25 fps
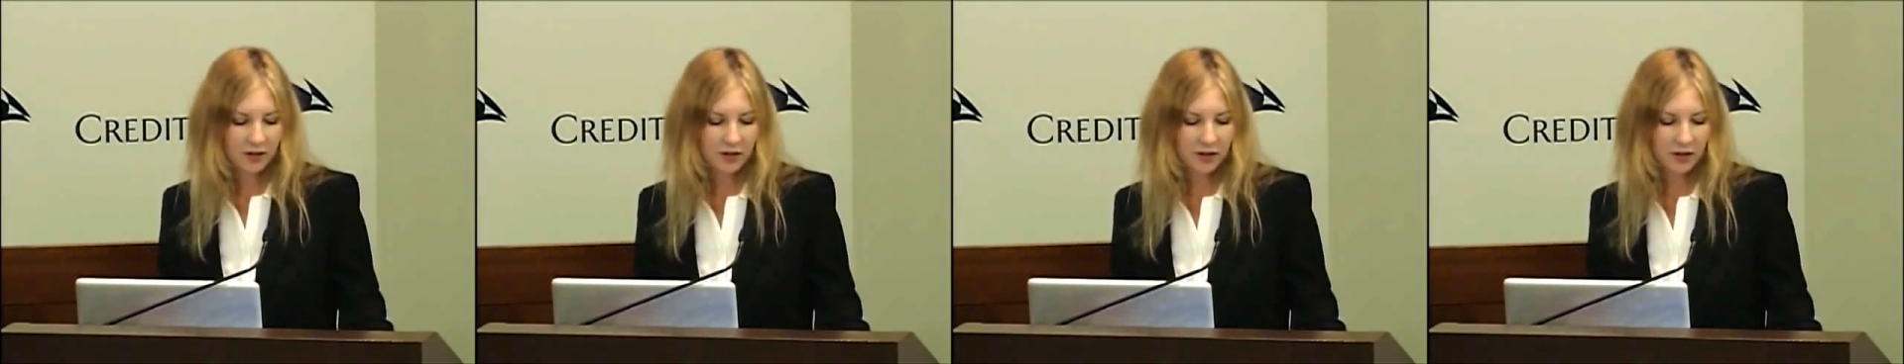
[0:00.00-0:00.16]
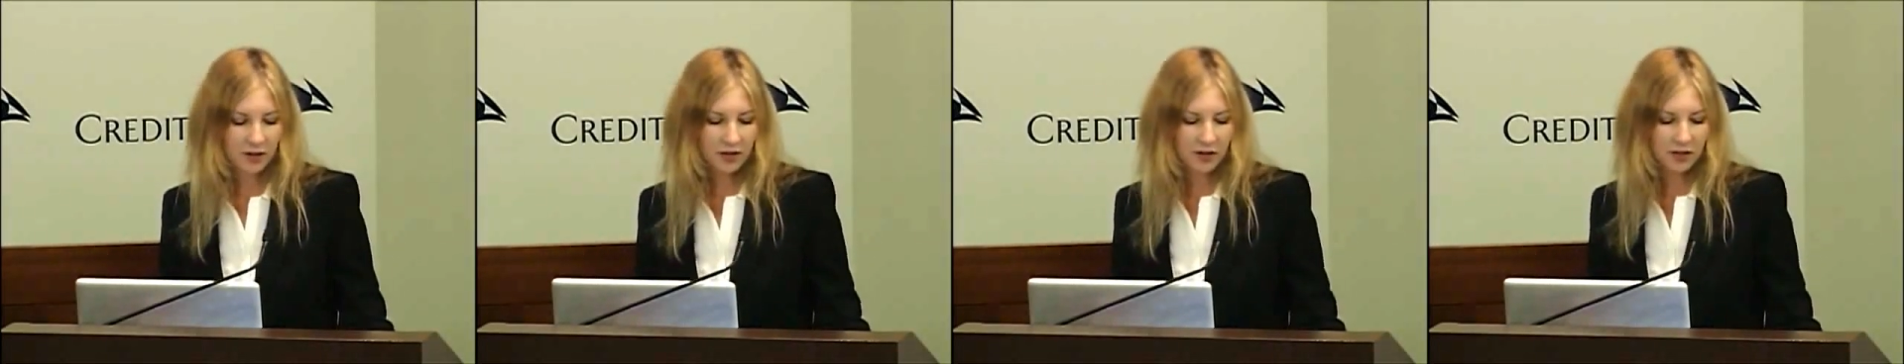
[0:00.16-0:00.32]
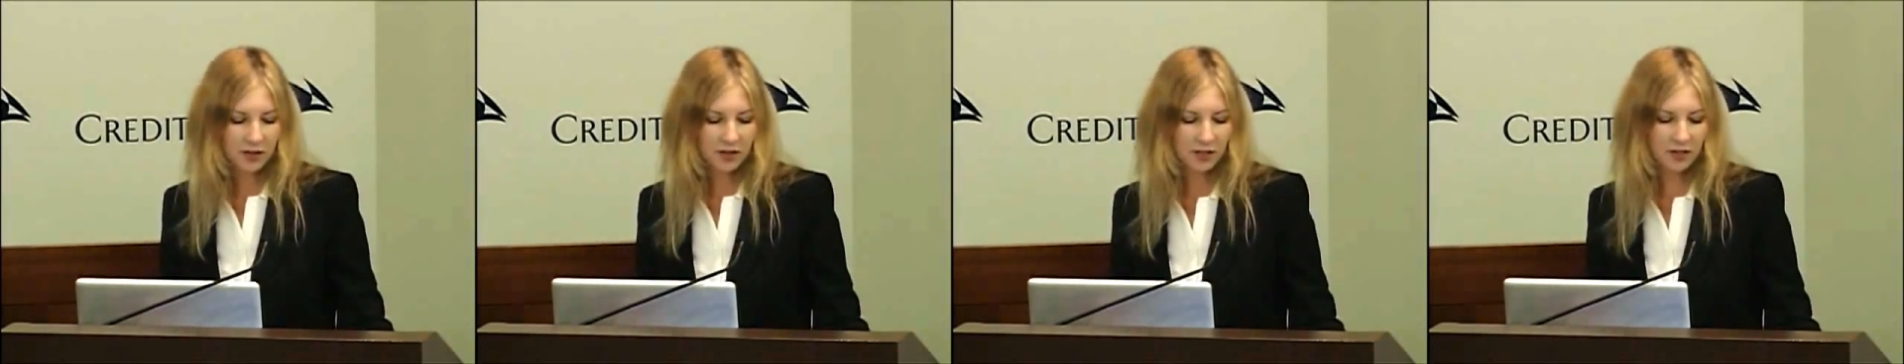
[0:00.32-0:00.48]

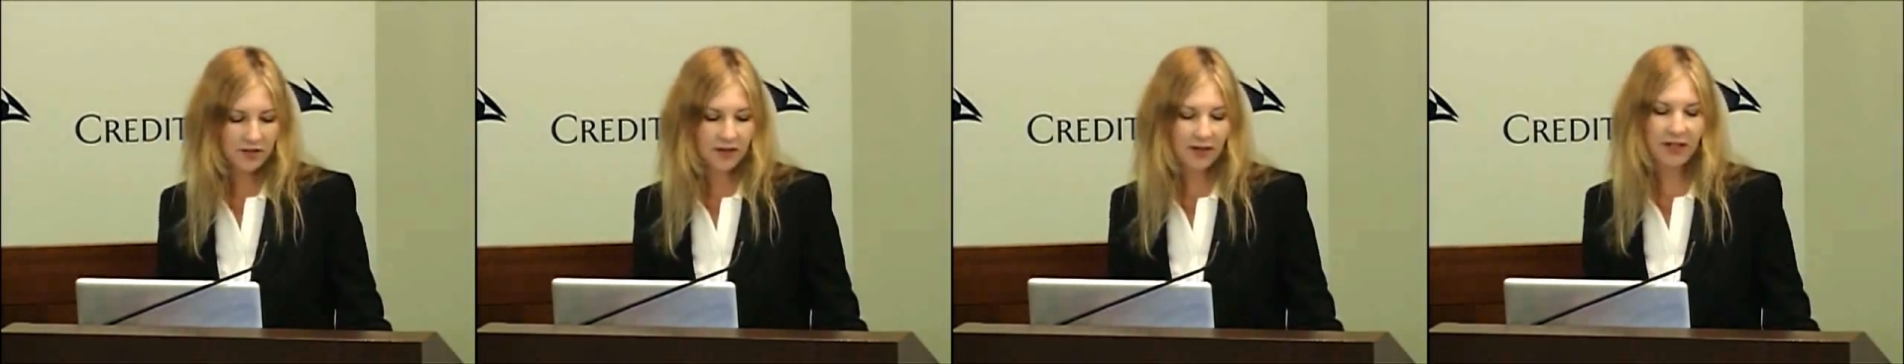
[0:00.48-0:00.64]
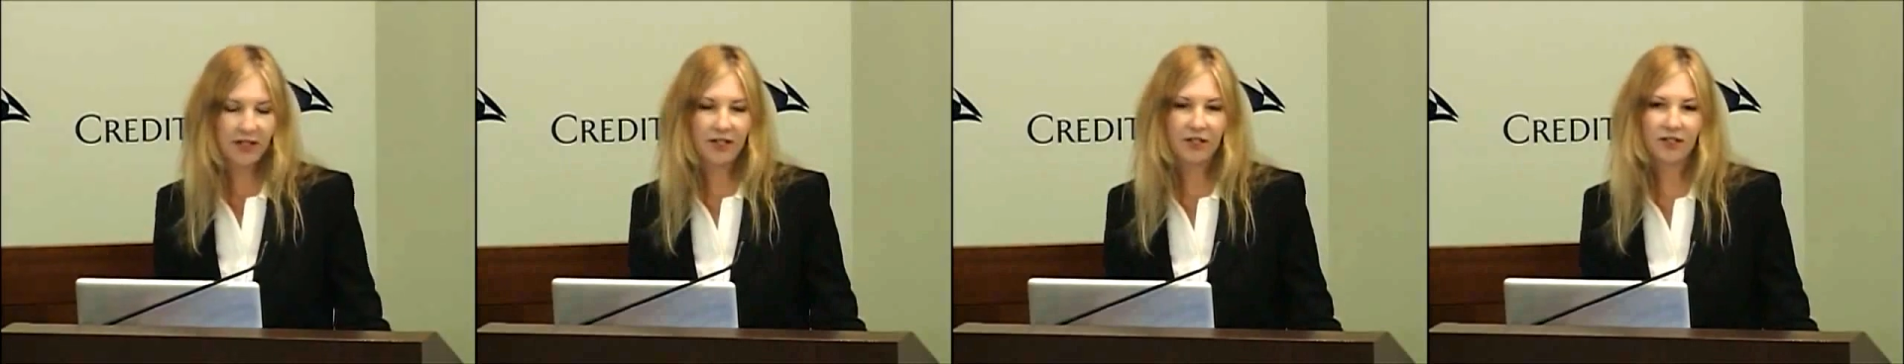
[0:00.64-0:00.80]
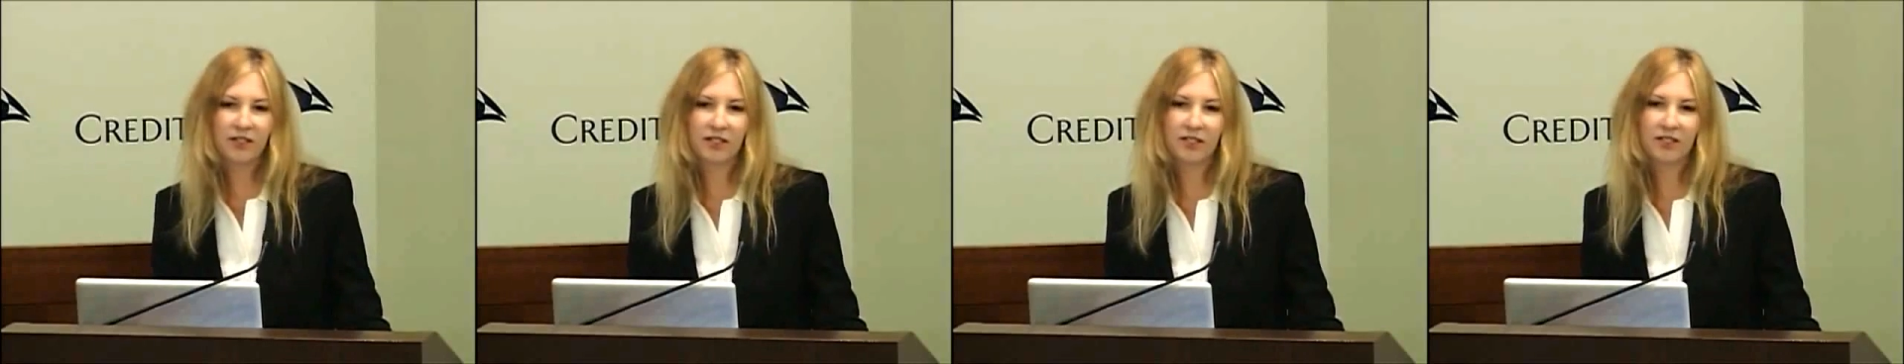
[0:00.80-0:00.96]
2/3 of
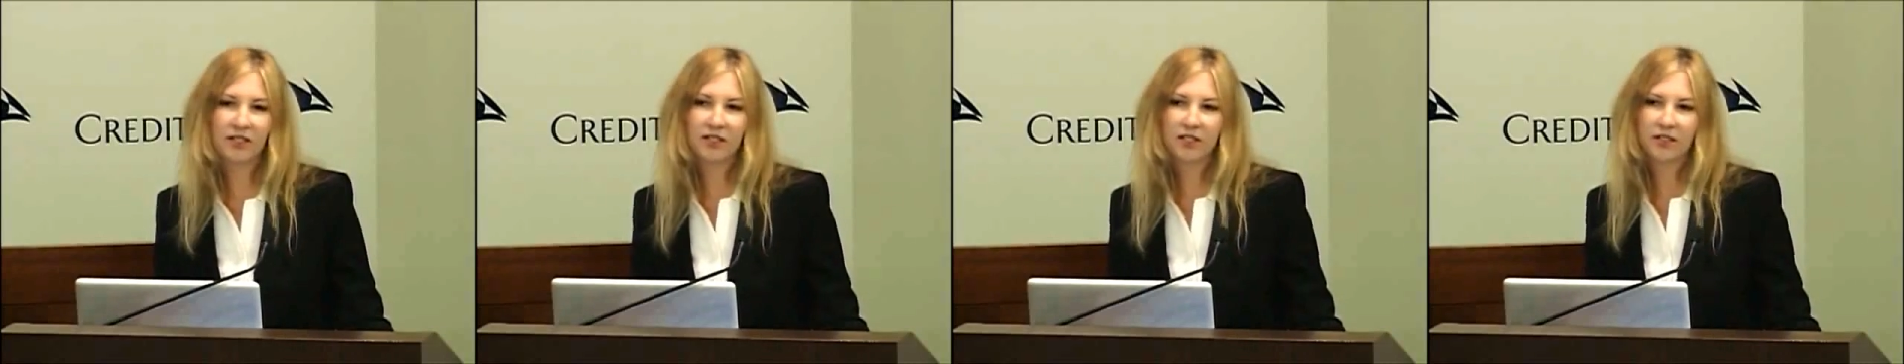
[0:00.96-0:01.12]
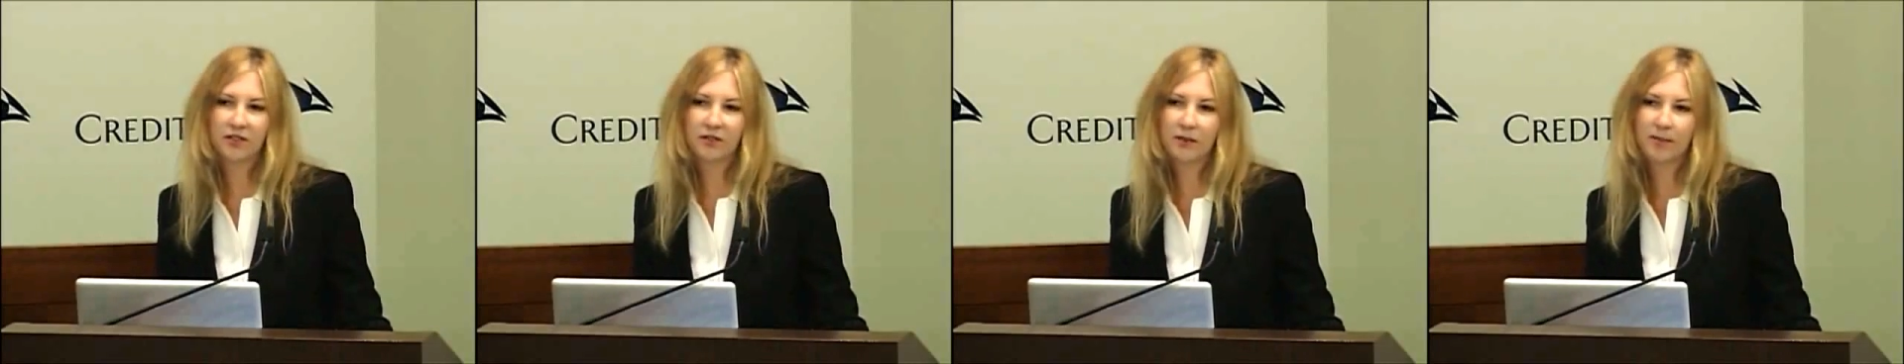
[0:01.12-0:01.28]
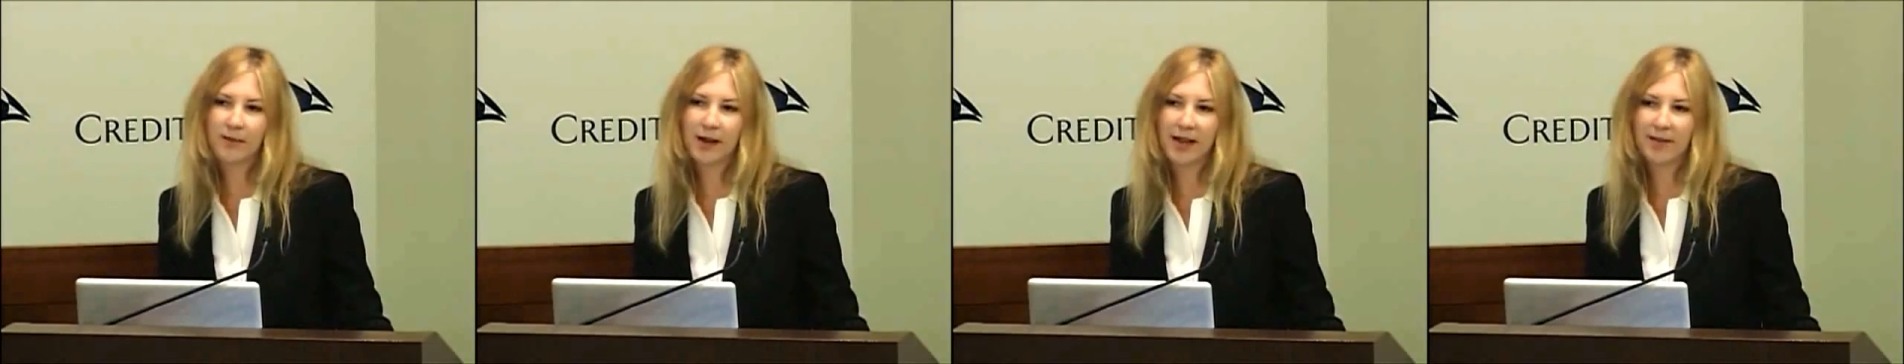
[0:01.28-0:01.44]
our usage
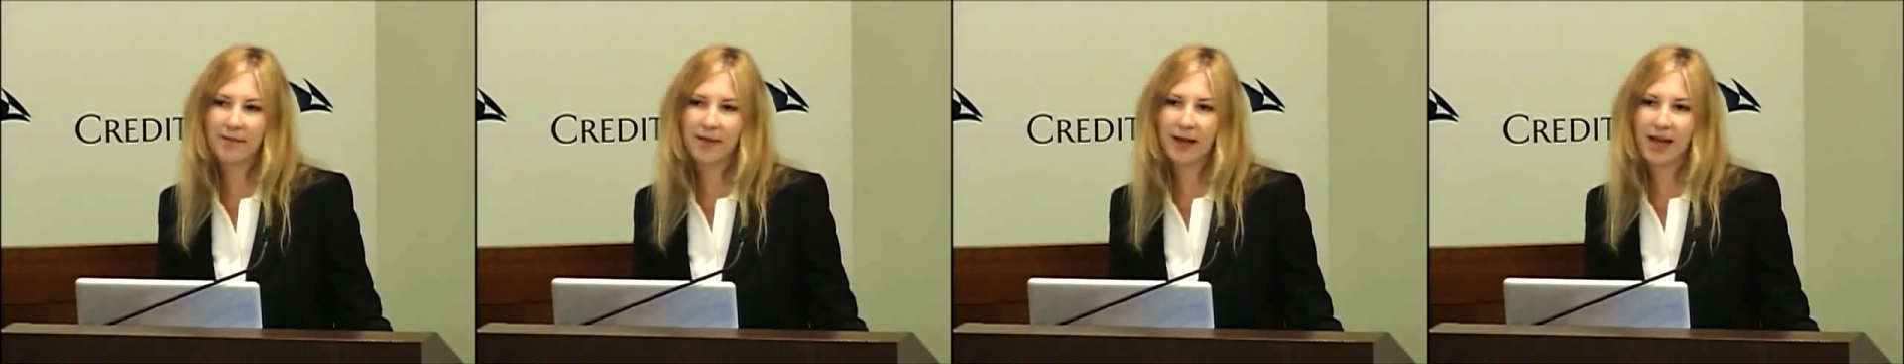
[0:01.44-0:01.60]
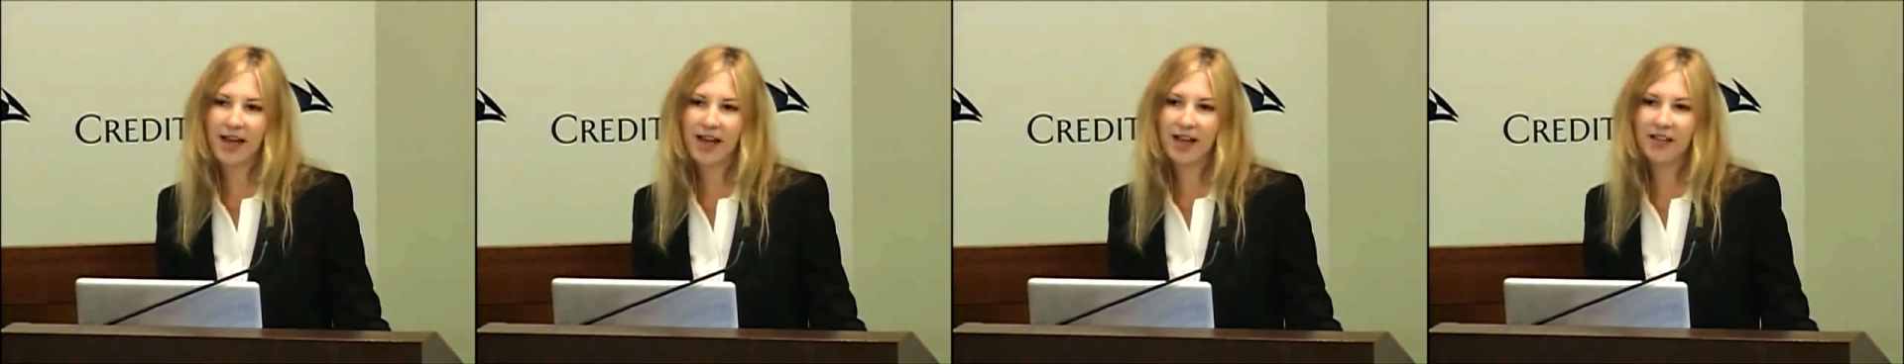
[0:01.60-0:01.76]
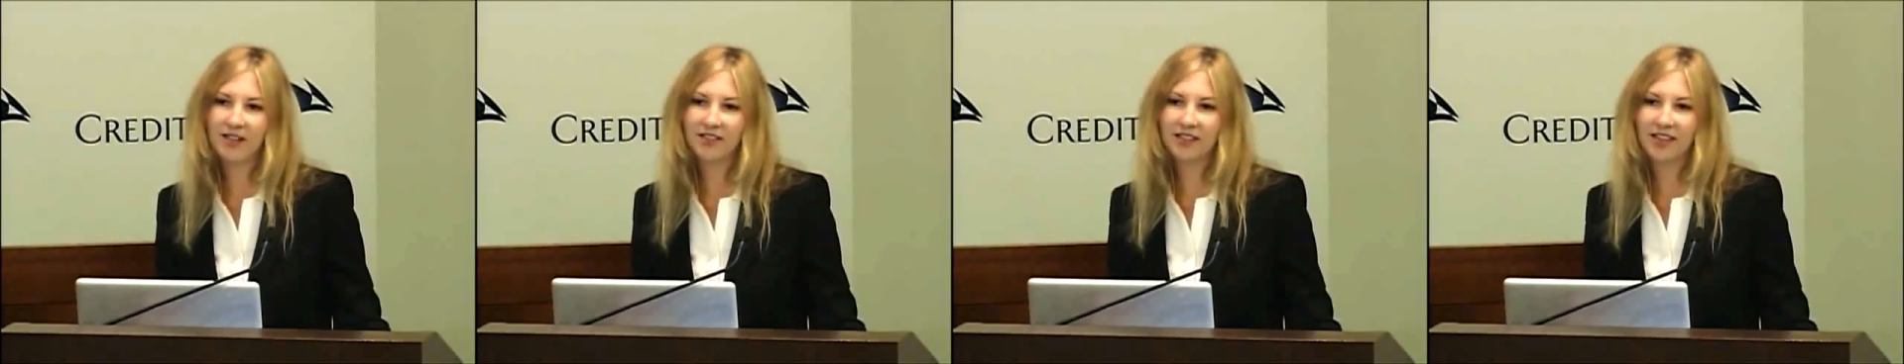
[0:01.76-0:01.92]
is from
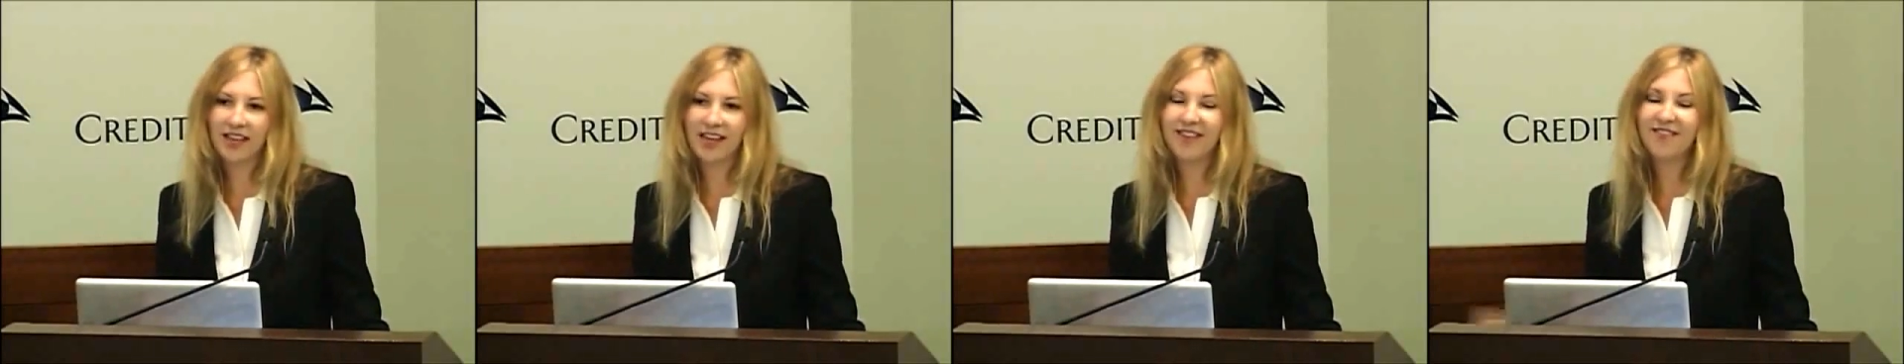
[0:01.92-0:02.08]
iPads,